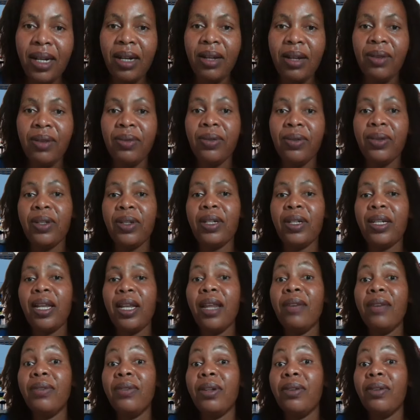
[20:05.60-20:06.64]
the
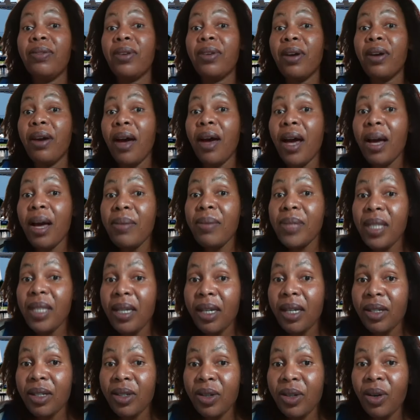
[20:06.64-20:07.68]
level of crimes they
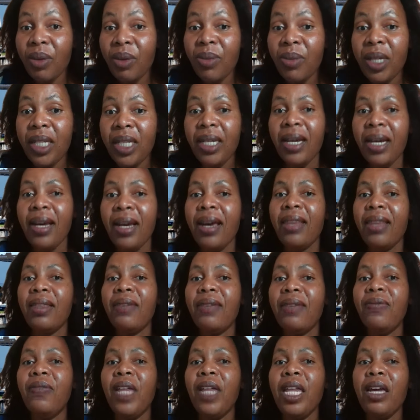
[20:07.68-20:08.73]
get to commit,
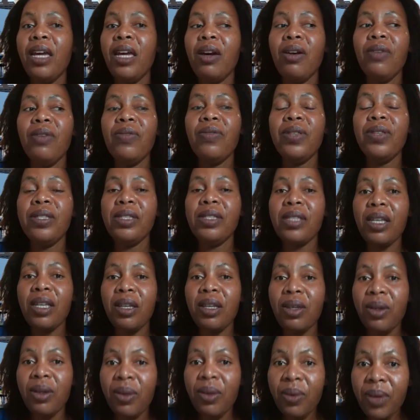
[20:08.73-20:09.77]
the feeling of
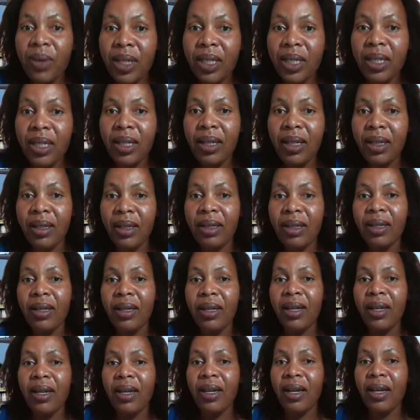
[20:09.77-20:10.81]
insecurity,
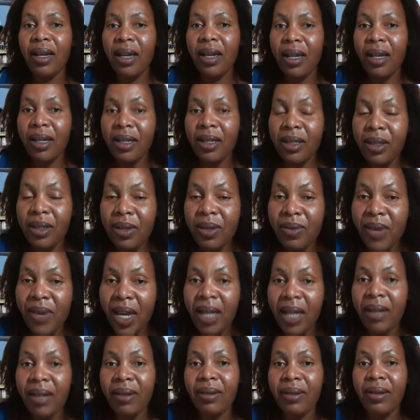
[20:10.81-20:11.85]
it is
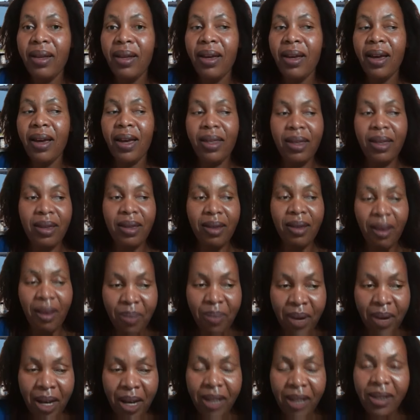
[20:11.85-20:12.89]
real. And
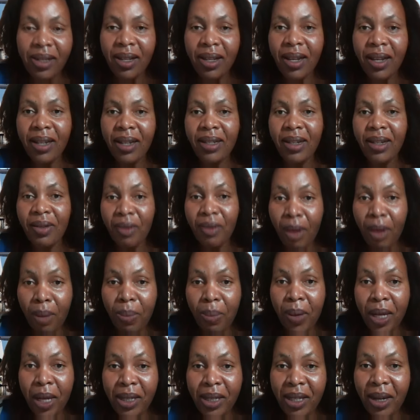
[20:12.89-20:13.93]
a real
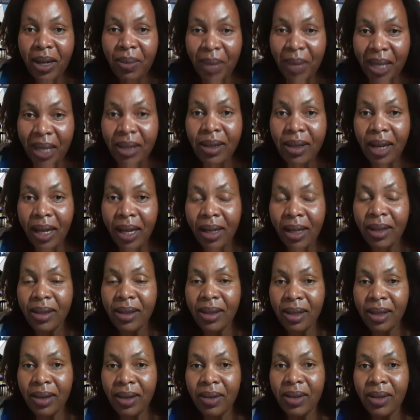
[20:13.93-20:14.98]
president must take it
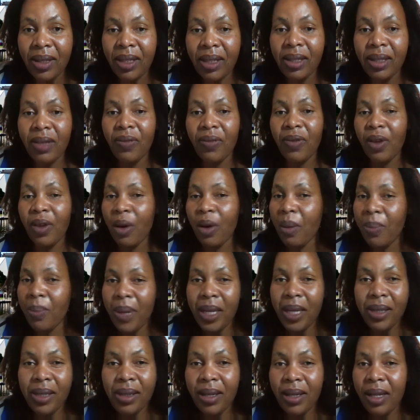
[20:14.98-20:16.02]
seriously. If you're
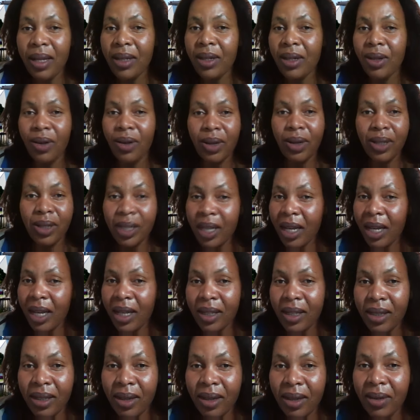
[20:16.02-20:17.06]
president, you don't take
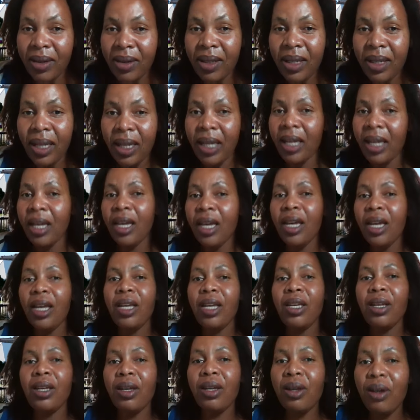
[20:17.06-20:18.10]
it seriously,
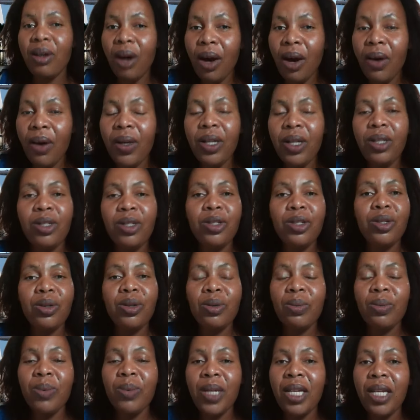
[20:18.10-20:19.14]
you're going
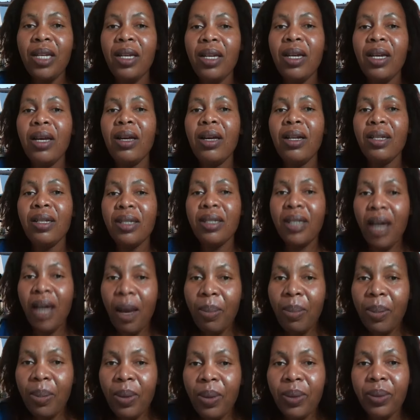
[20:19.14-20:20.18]
to be
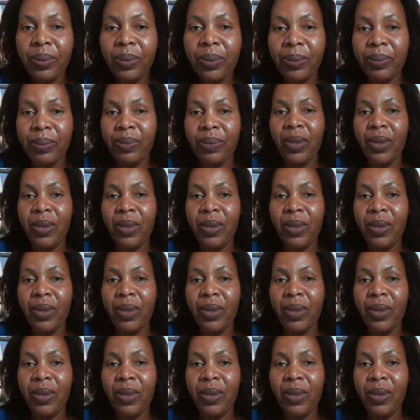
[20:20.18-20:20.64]
toppled.